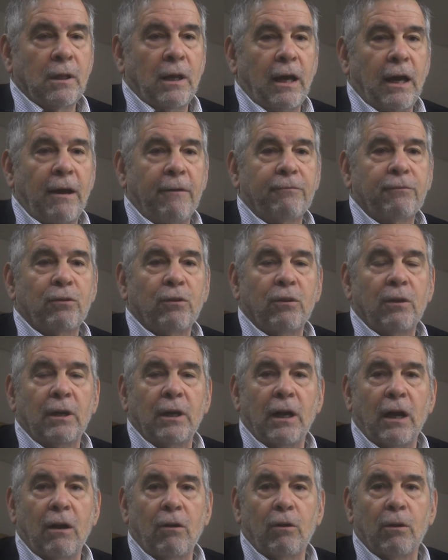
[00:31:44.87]
after
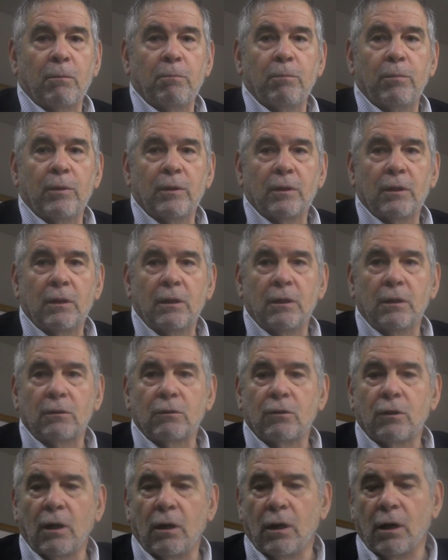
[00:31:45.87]
the Arab
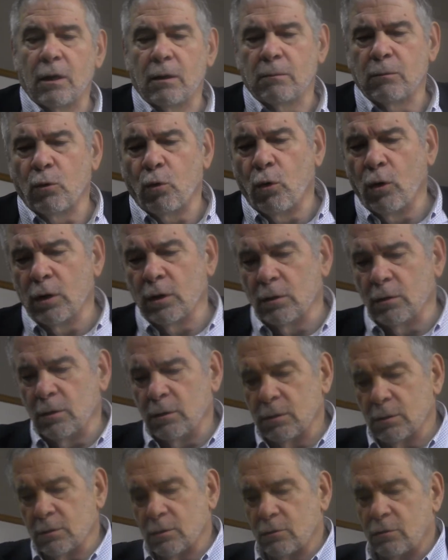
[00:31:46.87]
oil
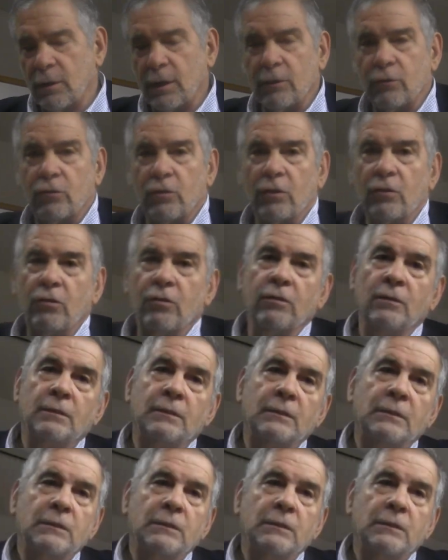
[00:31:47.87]
crisis,